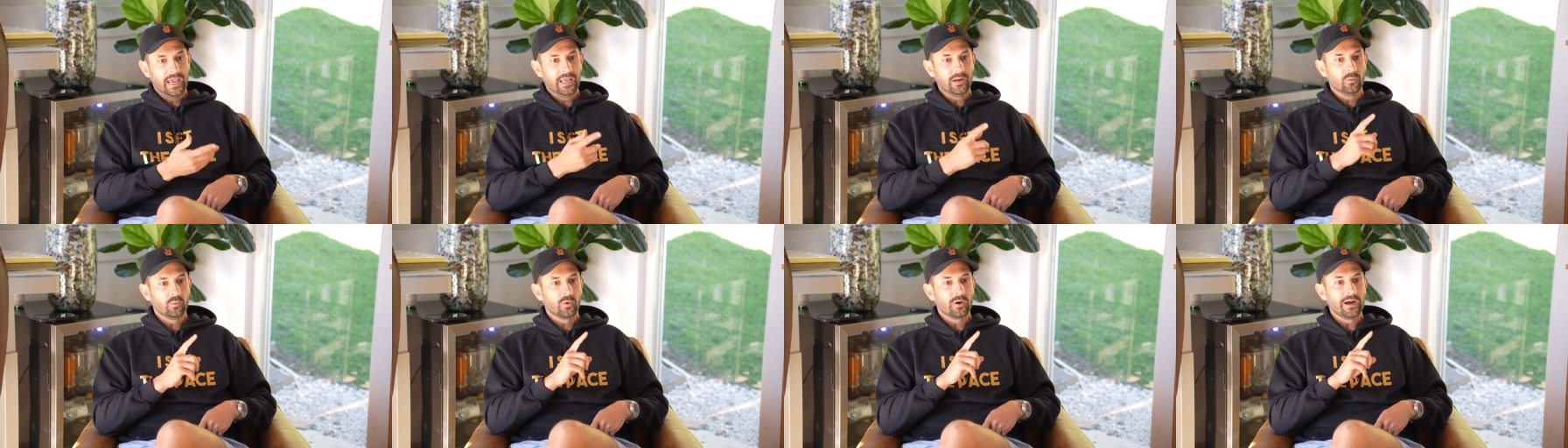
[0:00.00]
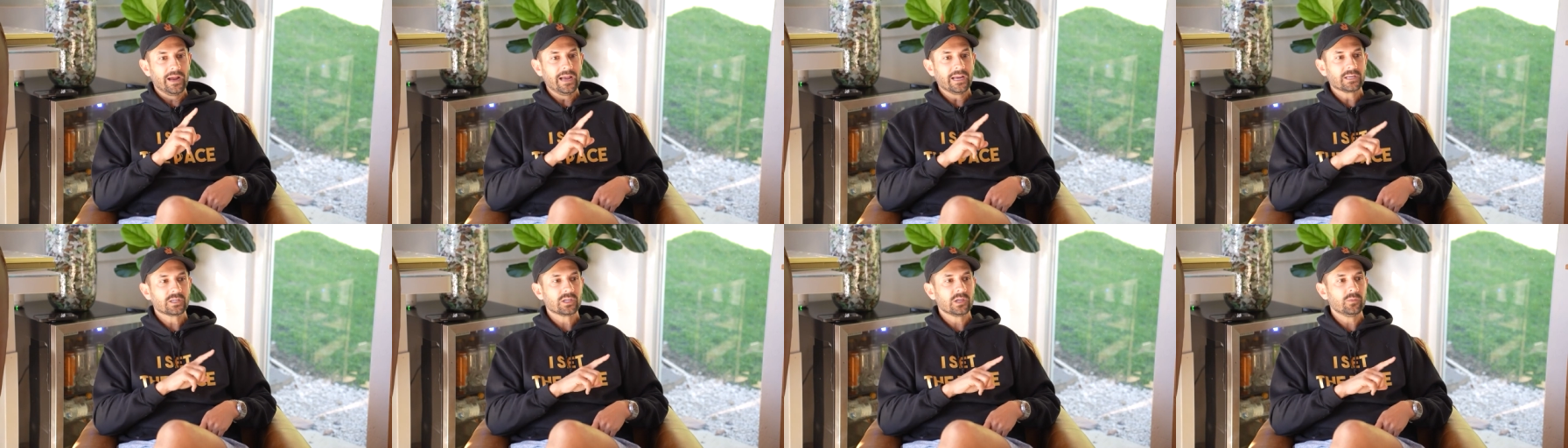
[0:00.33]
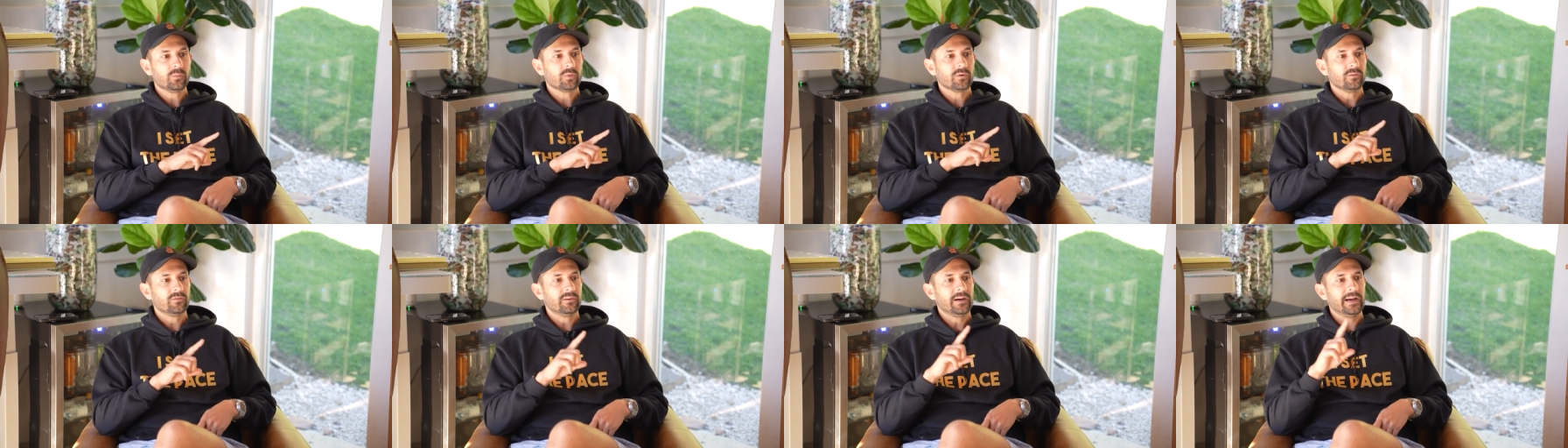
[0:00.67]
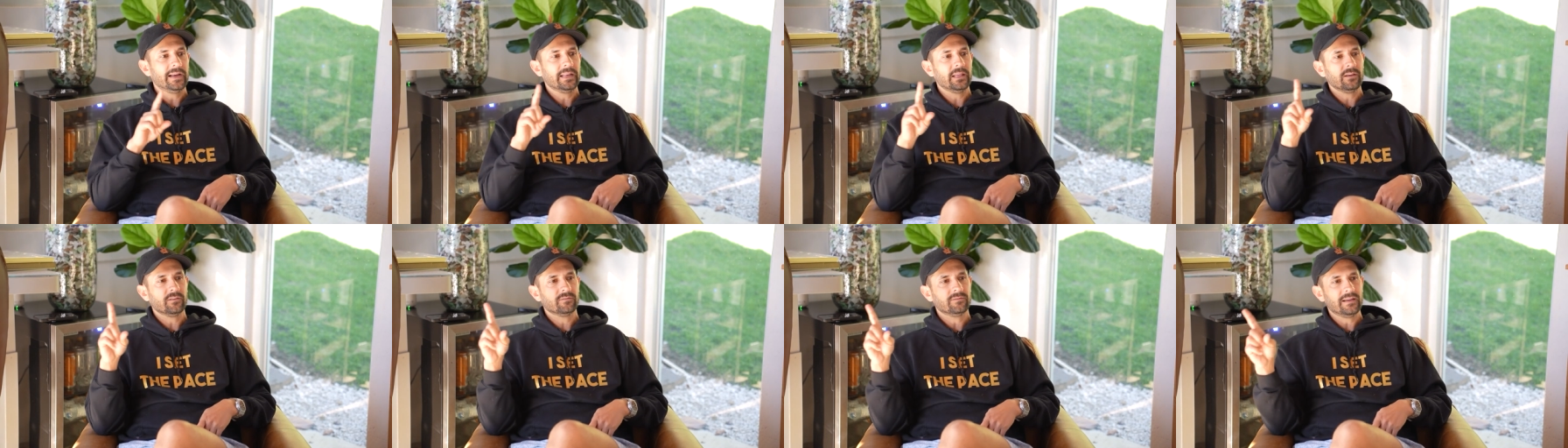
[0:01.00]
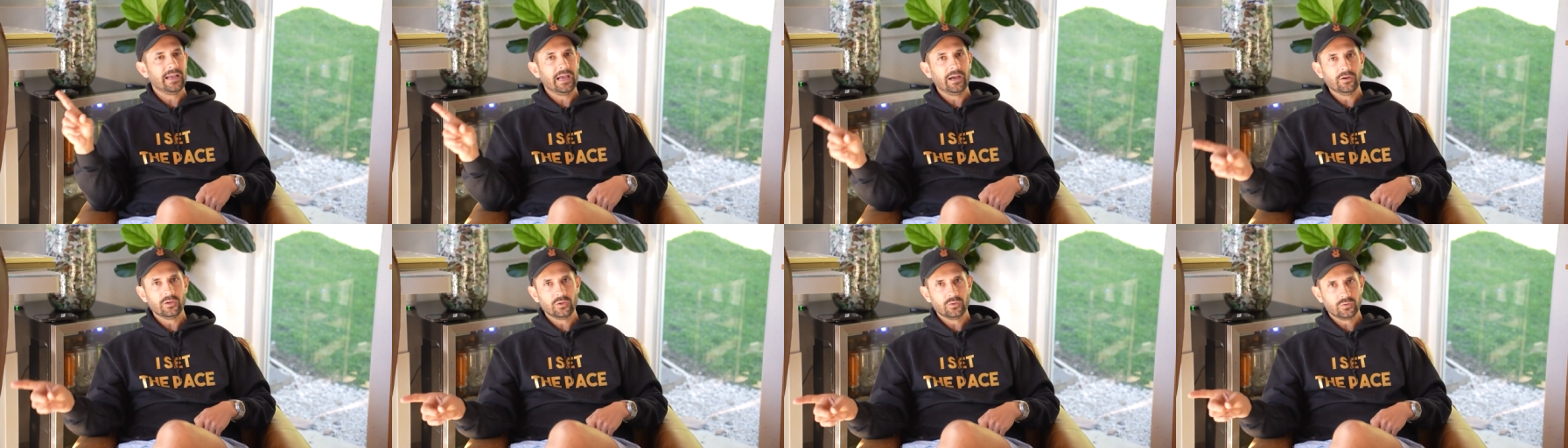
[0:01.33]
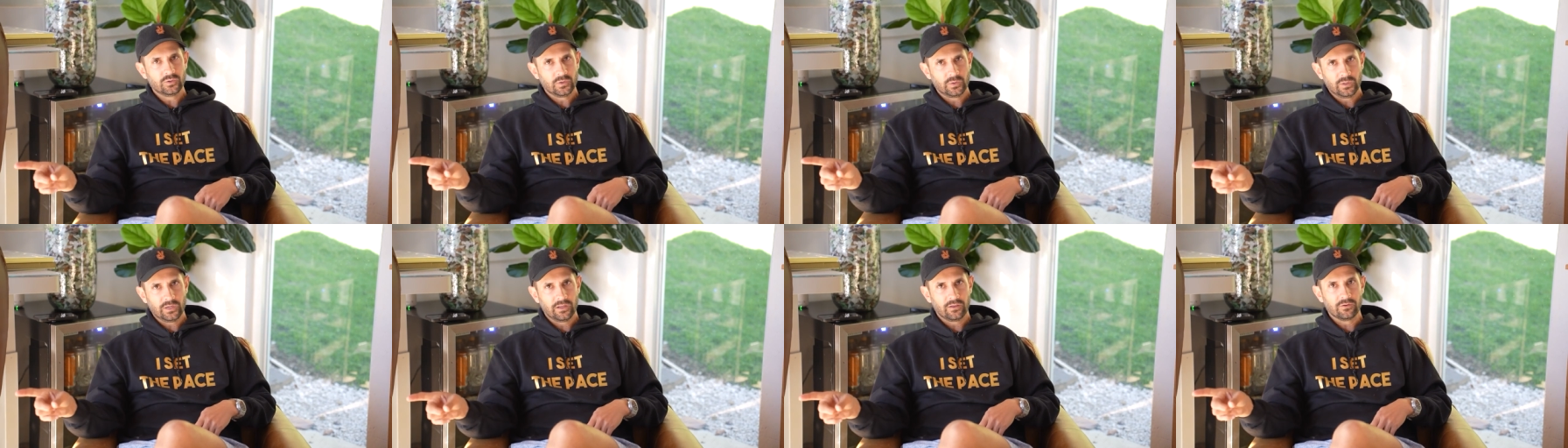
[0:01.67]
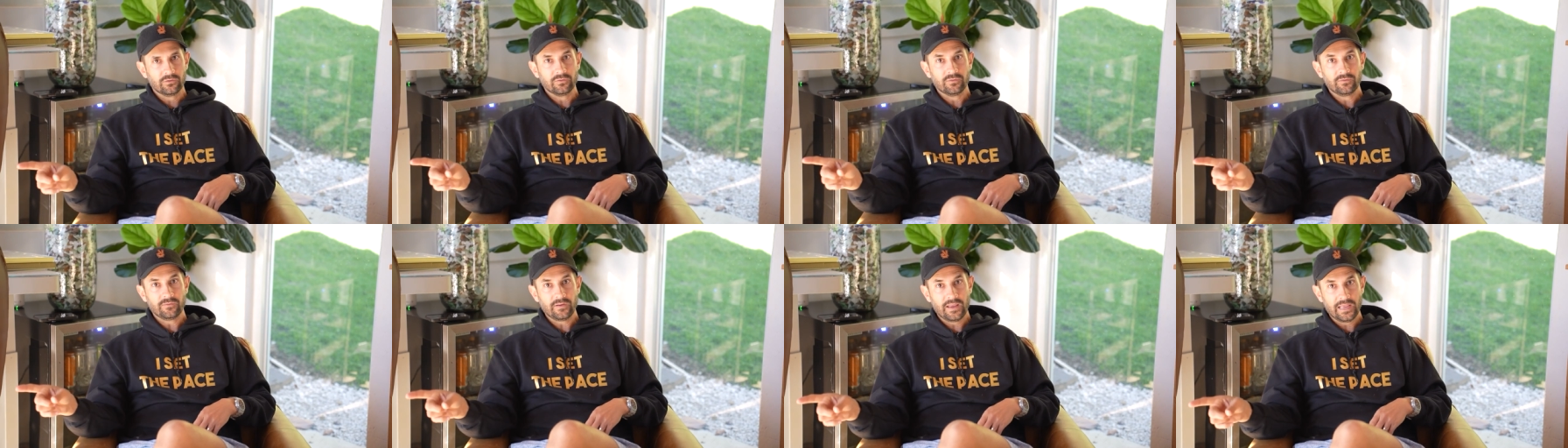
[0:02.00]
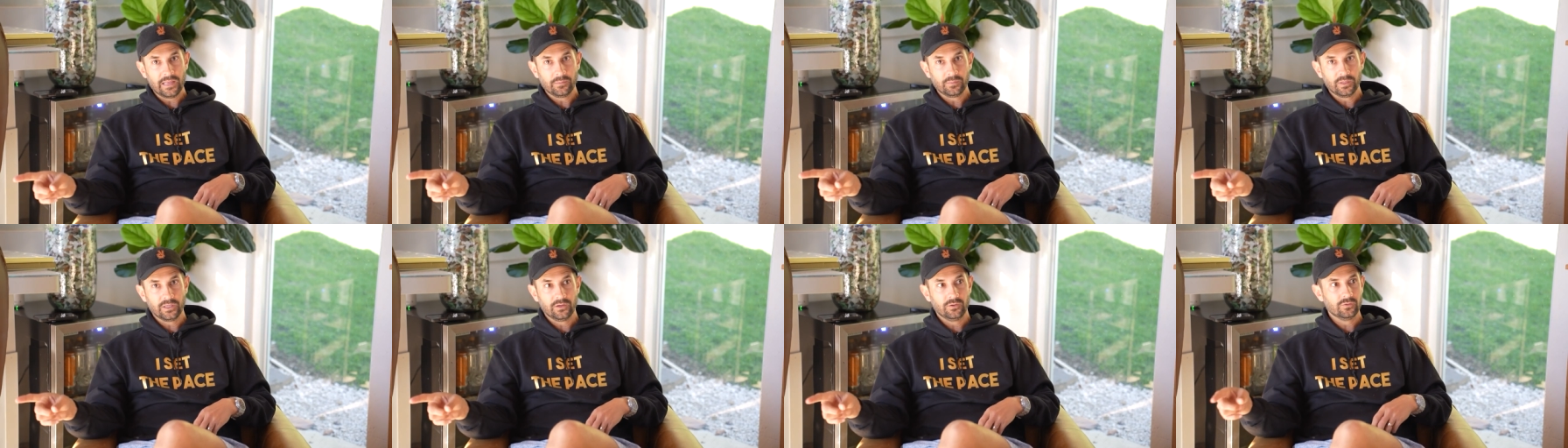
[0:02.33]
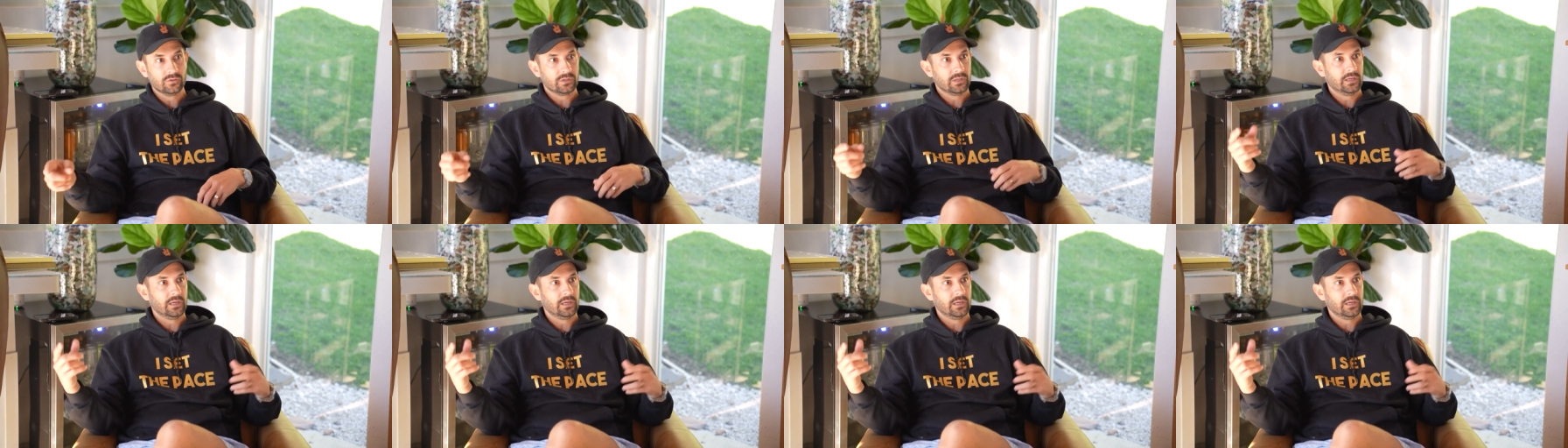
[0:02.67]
and we're actually providing value to another family who's